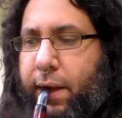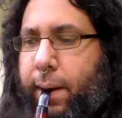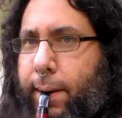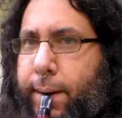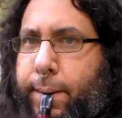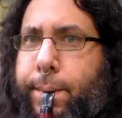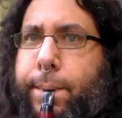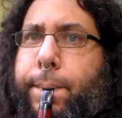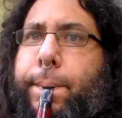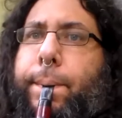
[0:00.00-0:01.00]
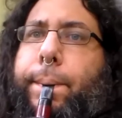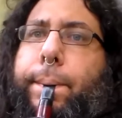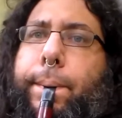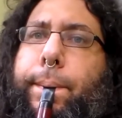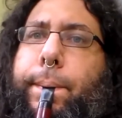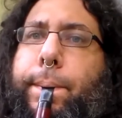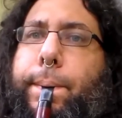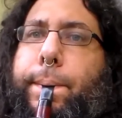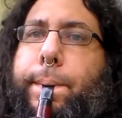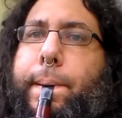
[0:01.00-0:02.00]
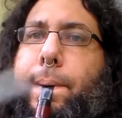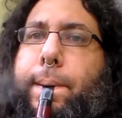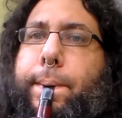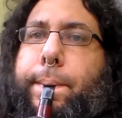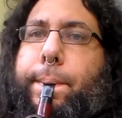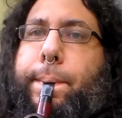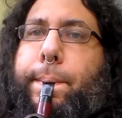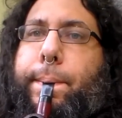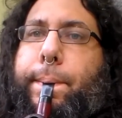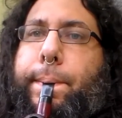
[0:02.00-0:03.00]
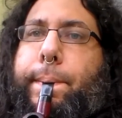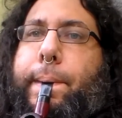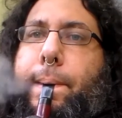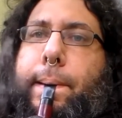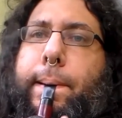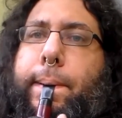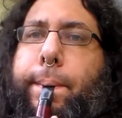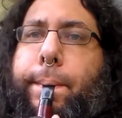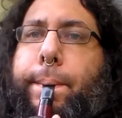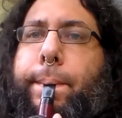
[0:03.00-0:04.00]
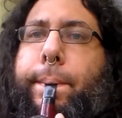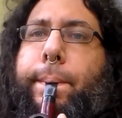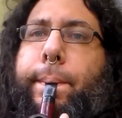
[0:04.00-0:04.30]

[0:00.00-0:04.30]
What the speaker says: (no one is talking)